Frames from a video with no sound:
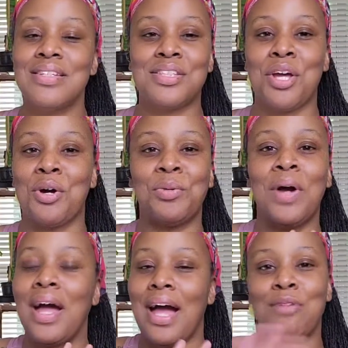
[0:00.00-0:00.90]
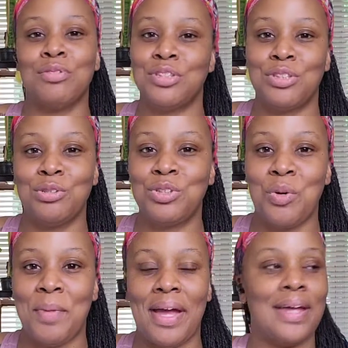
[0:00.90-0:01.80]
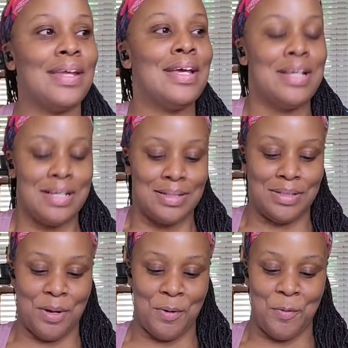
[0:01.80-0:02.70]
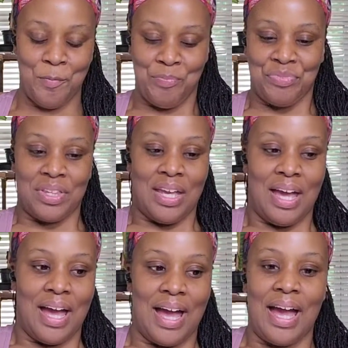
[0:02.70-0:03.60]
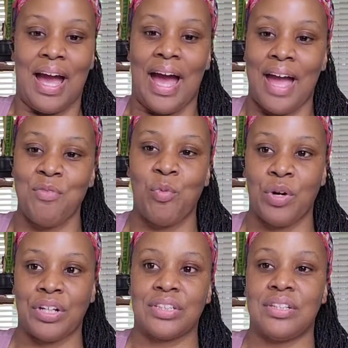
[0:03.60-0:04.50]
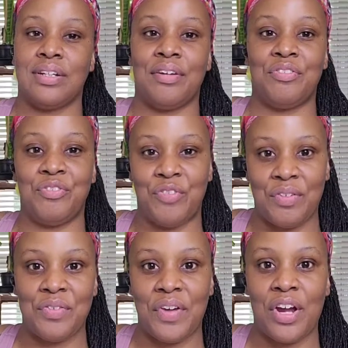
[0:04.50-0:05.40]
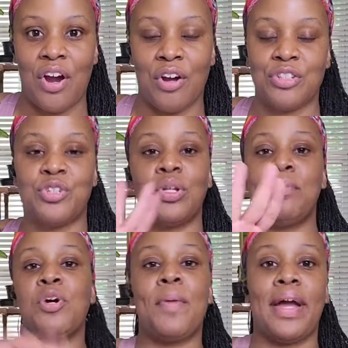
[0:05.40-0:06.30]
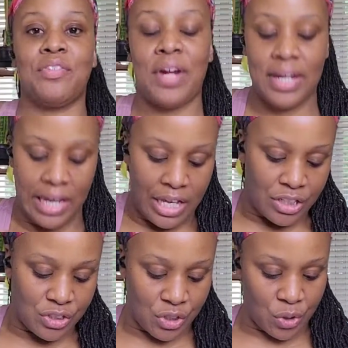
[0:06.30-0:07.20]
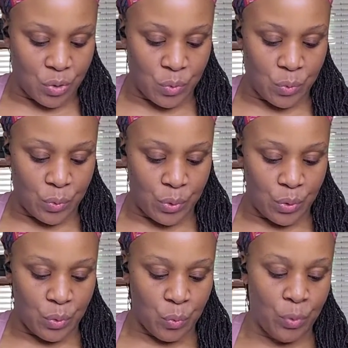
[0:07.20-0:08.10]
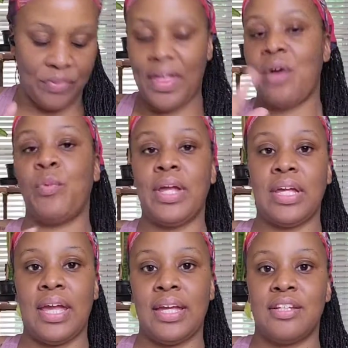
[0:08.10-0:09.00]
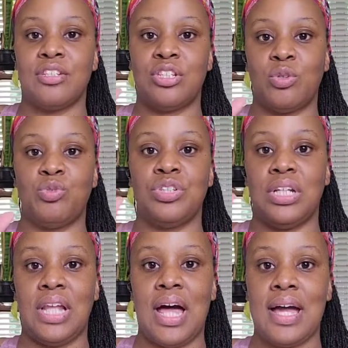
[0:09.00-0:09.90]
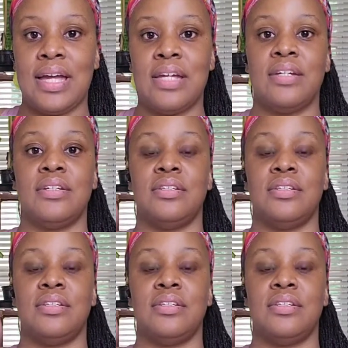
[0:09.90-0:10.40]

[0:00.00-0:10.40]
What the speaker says: So I was so mad. So I worked very, very hard. So let me go back, right? So with that weight gain, so July